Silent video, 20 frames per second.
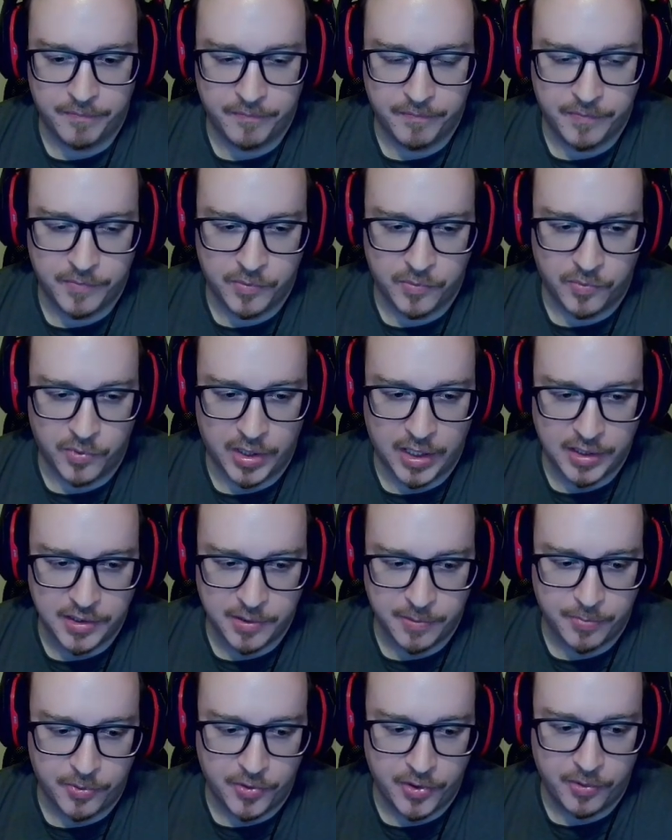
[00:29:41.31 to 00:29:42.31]
we're at the
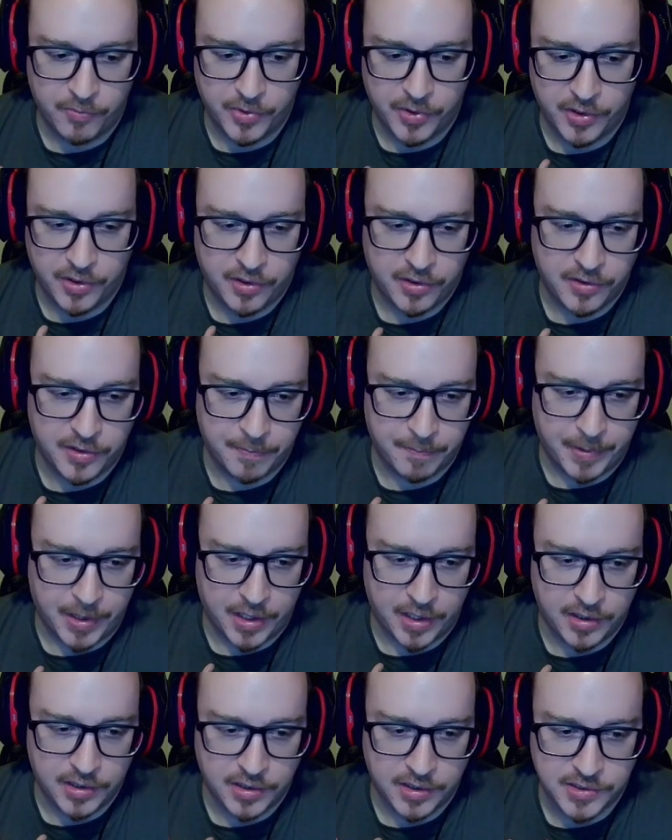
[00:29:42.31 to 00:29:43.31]
point where the
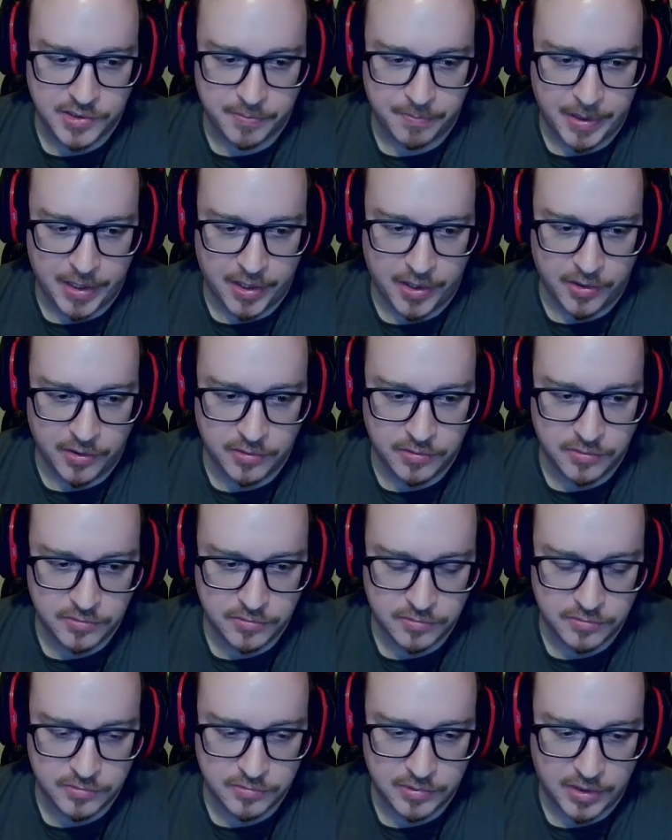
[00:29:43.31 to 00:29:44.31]
pot is about
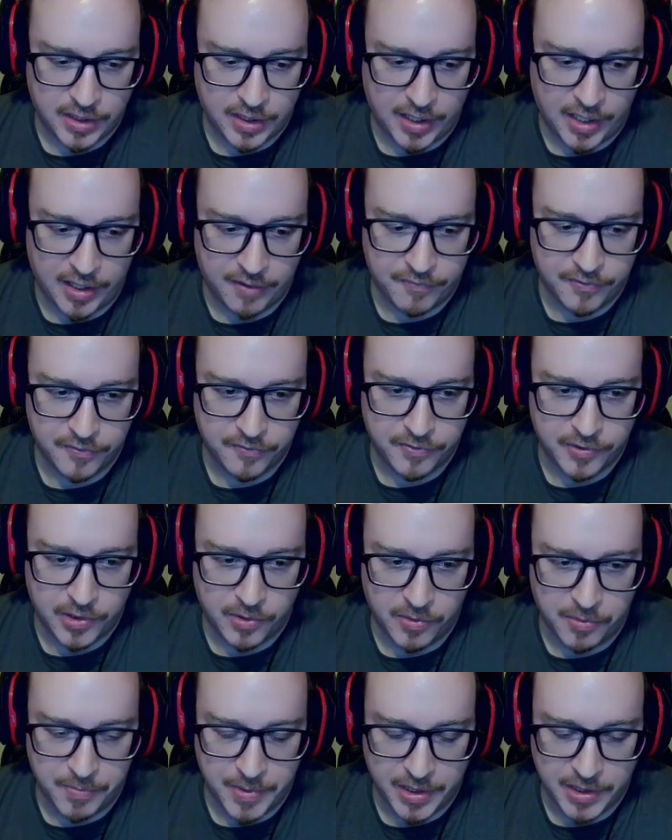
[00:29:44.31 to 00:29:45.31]
half of our
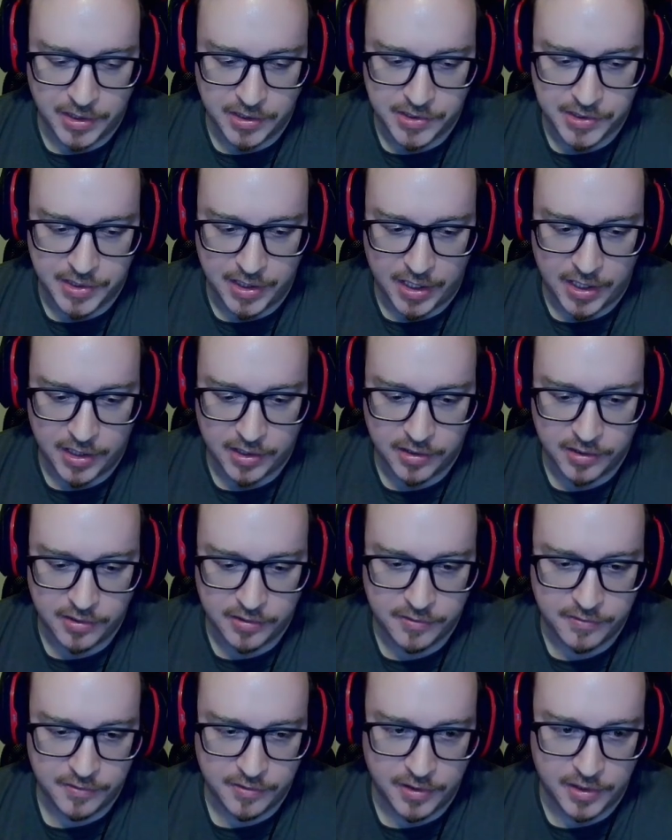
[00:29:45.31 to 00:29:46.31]
remaining stack,
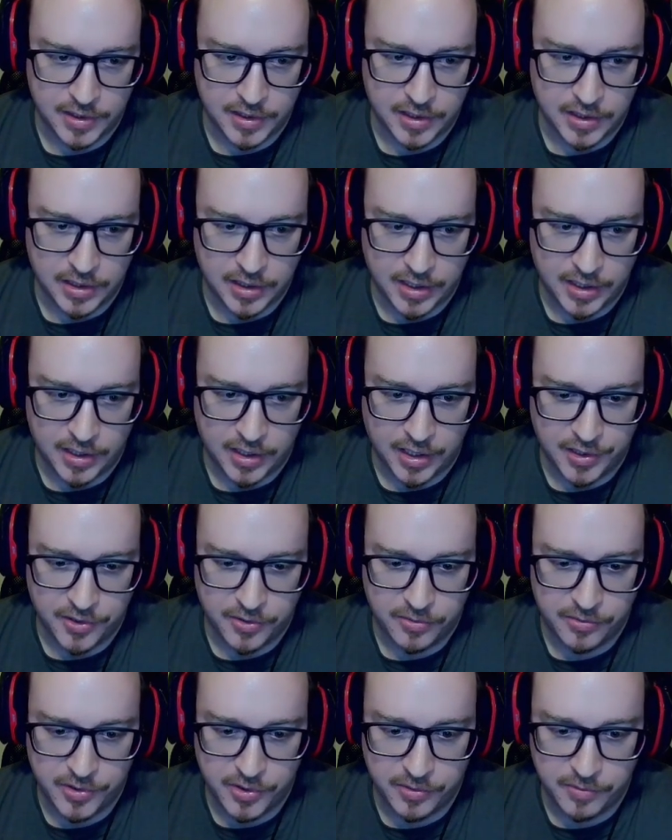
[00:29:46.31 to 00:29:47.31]
and I don't
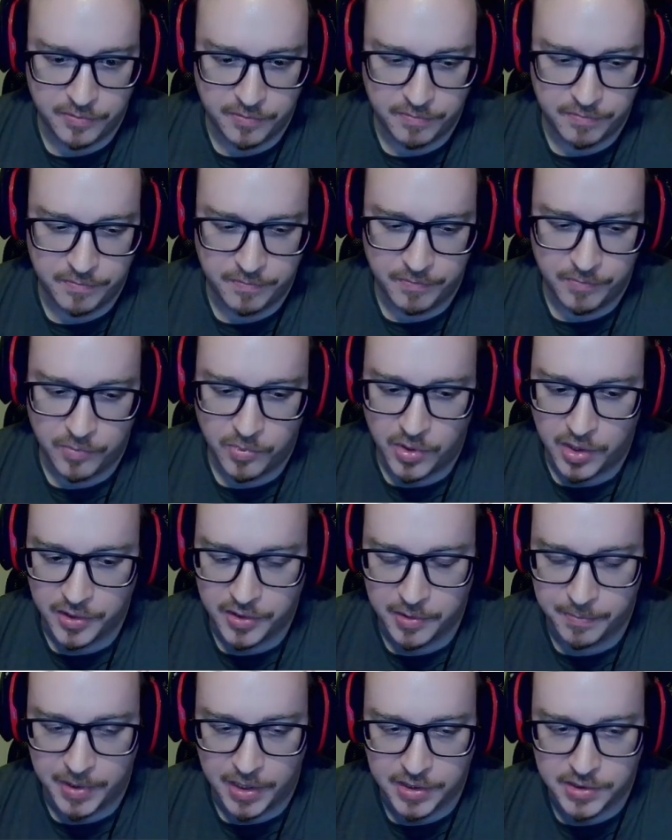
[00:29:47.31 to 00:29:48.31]
really want the
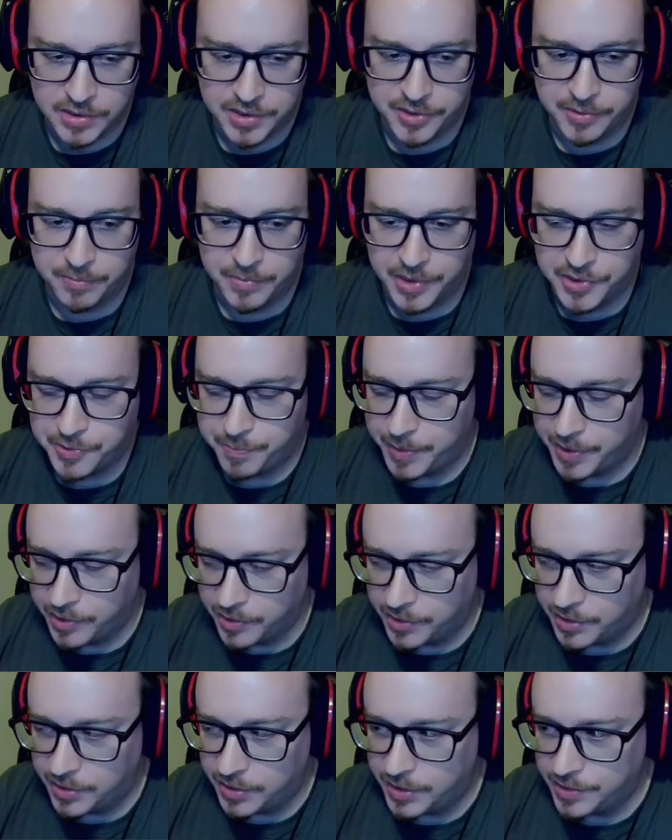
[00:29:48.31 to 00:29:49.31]
pot to get much bigger
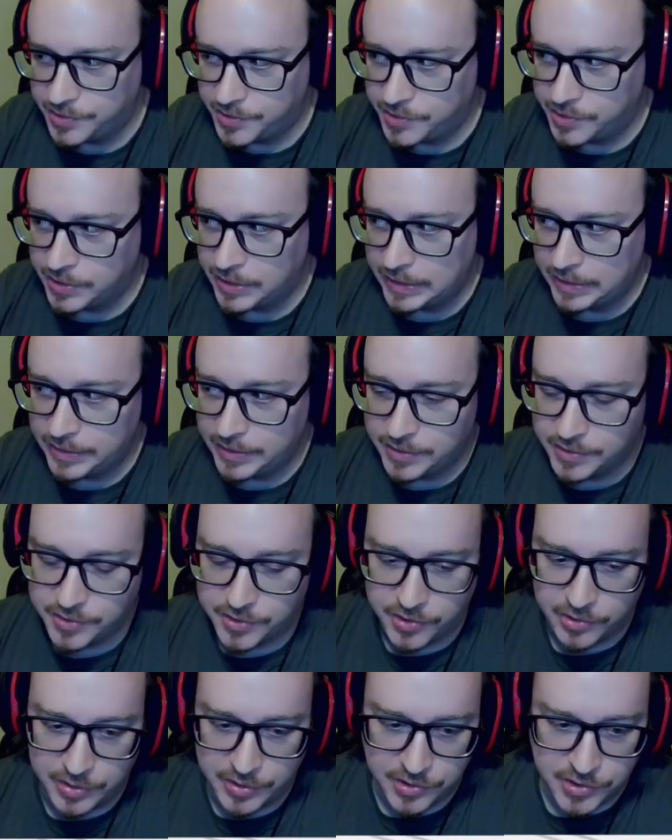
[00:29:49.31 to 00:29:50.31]
than this.
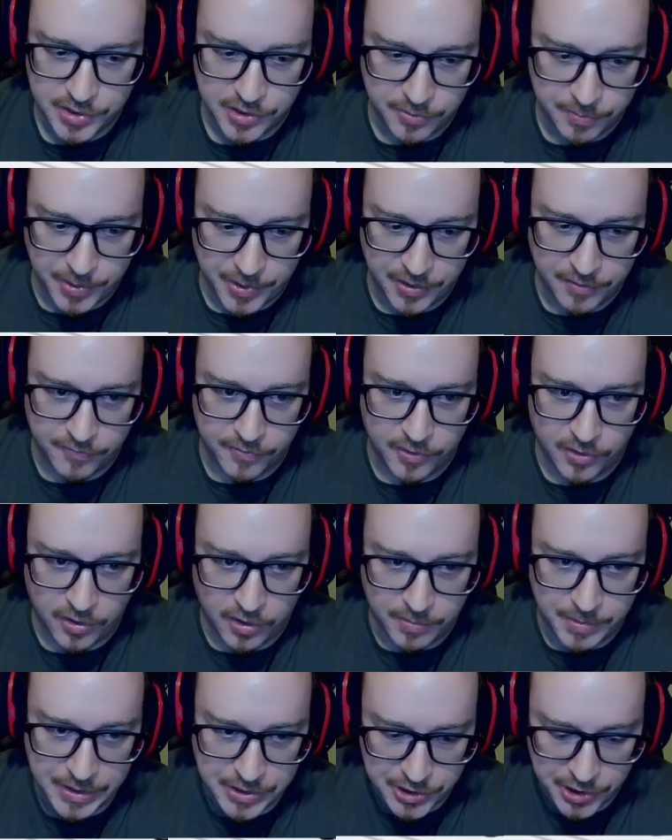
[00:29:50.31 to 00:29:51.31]
So instead of playing for all
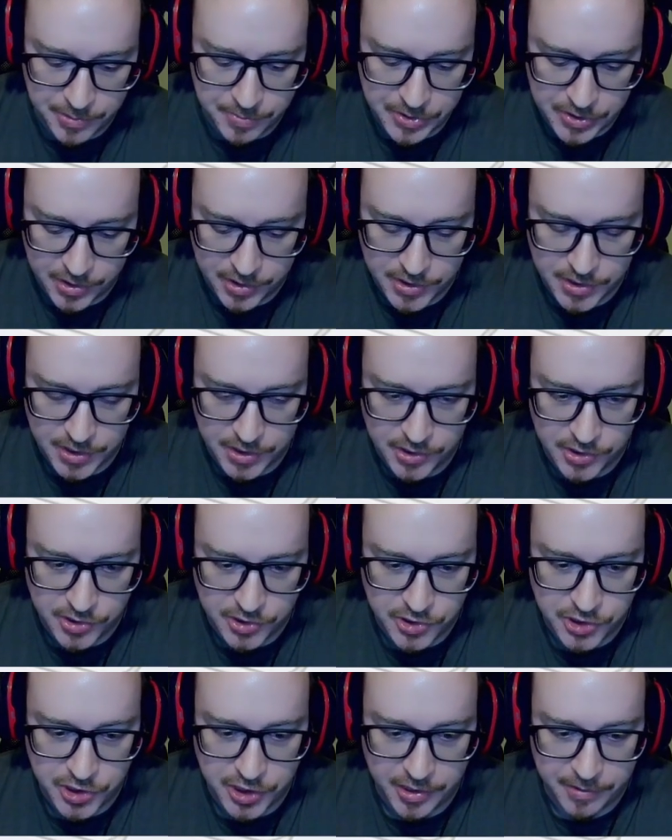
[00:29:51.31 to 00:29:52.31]
my chips, I decided to just
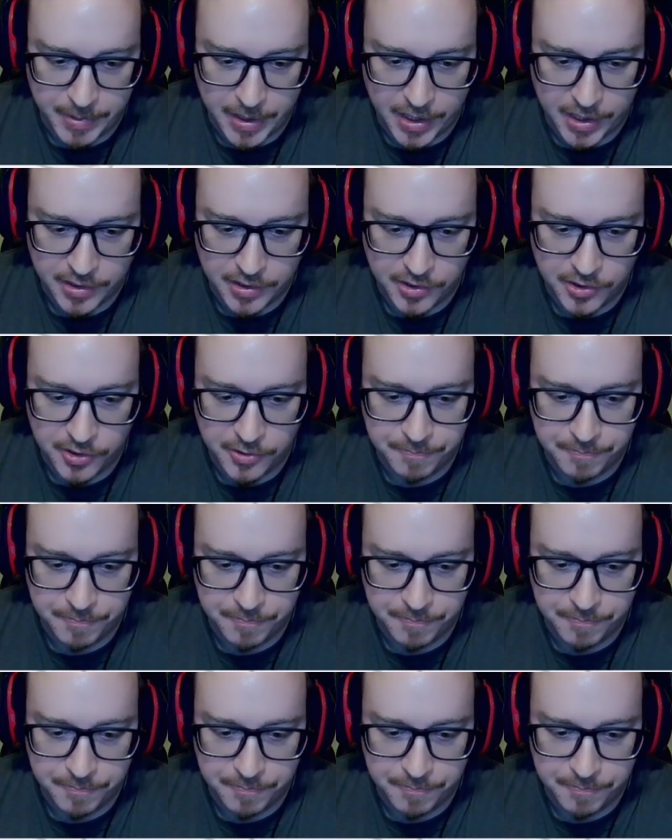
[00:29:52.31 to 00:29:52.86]
check back here.